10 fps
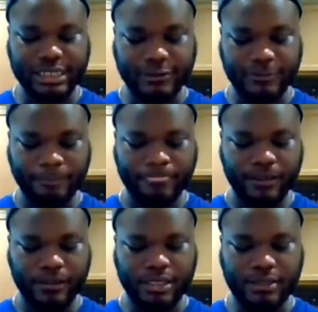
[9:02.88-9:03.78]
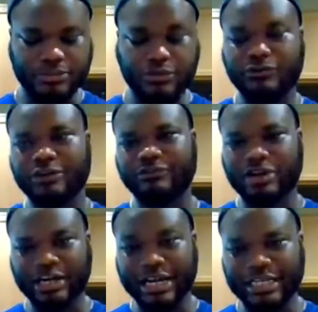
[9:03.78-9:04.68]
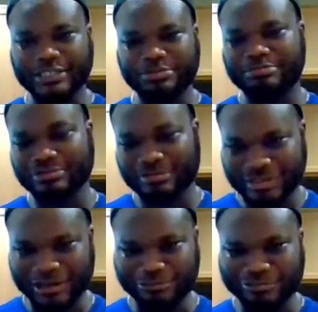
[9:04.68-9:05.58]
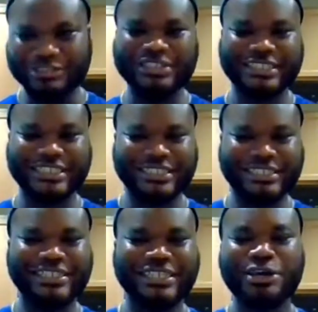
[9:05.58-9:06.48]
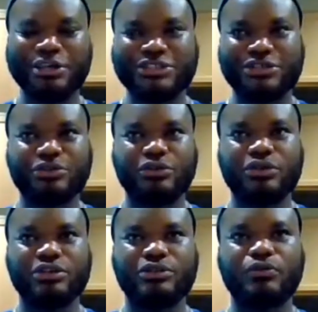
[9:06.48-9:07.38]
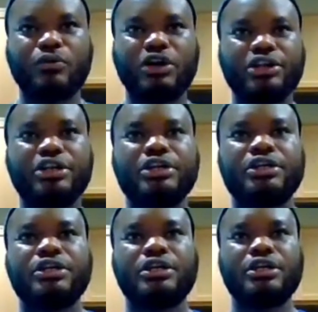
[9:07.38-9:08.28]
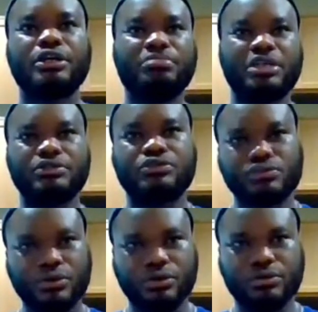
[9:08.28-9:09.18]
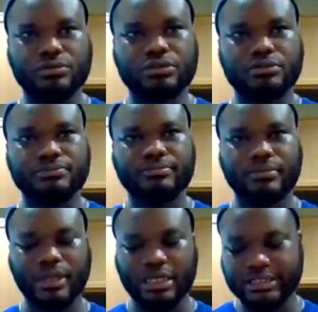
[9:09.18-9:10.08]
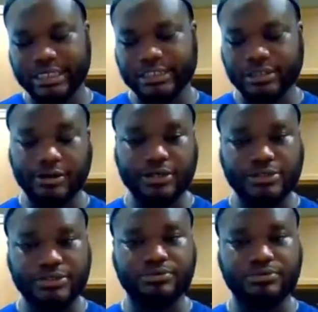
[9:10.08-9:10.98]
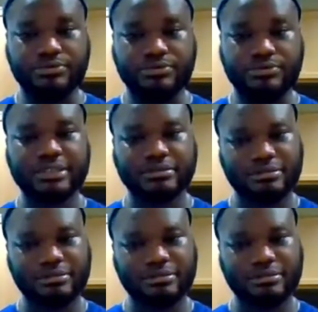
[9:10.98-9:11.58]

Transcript: that. So for Fahrenheit people that would see this. So the water being too cold, it takes longer to rise,